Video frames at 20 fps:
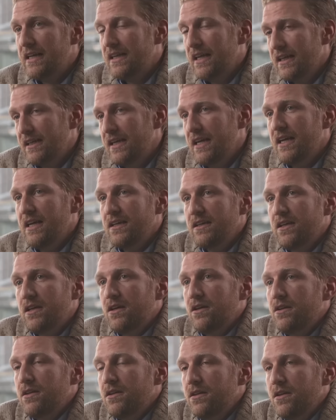that can't
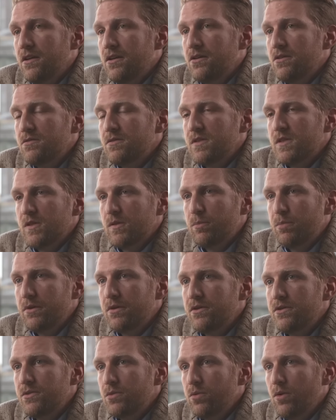carry their own
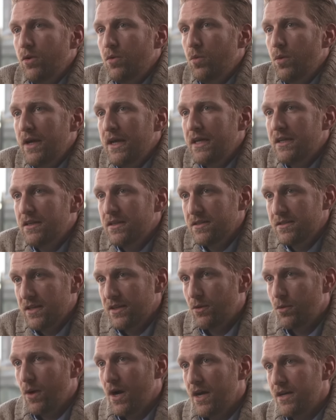spiritual weight, because
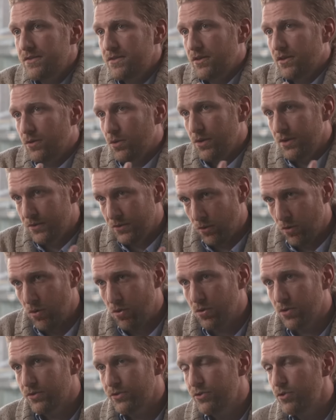otherwise they're going to
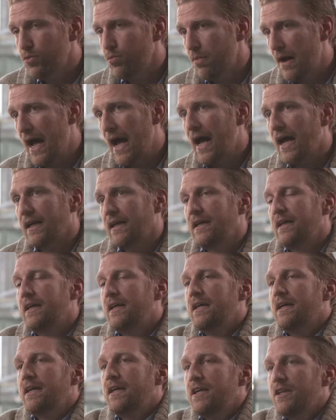hold you back
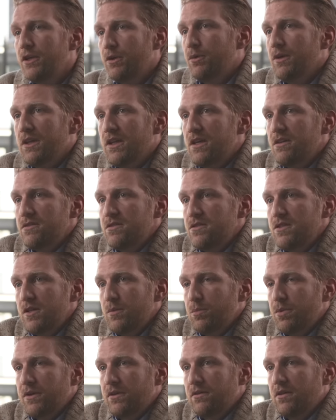in your
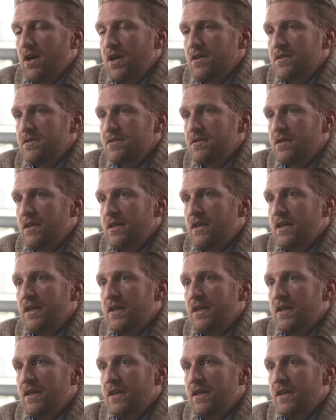relationship with Christ.